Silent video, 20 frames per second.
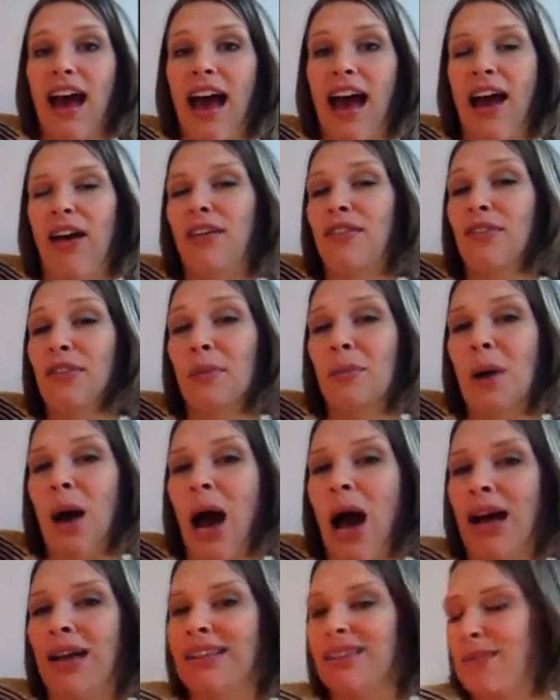
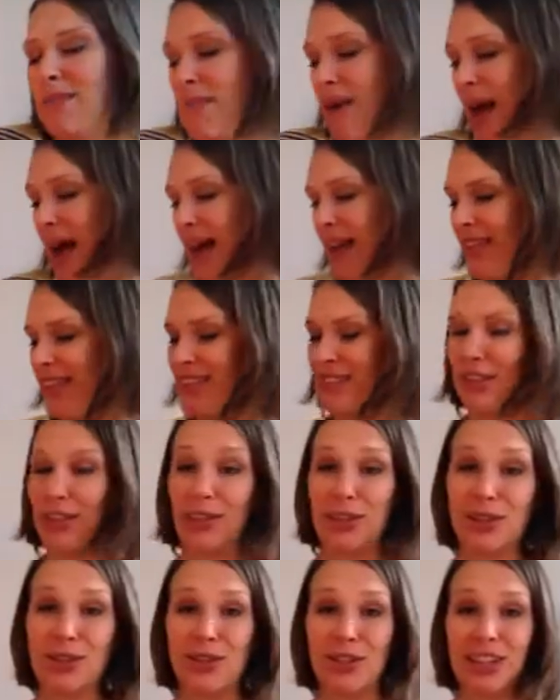out-of-the-box math
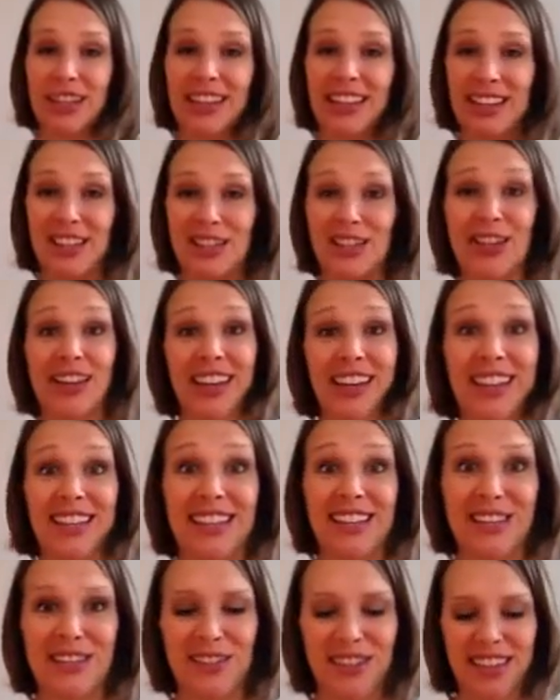solution to get your kids
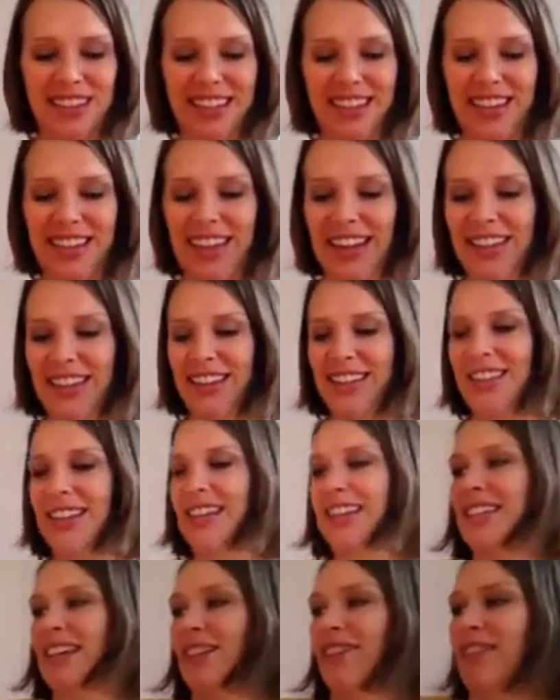interested, that's
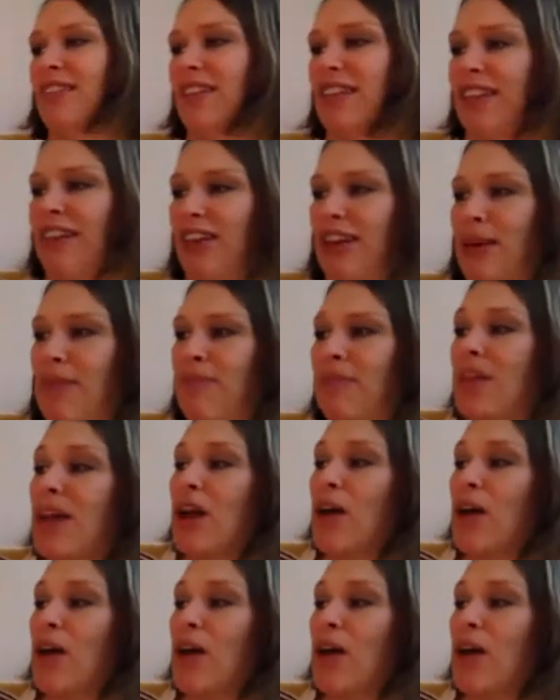definitely good.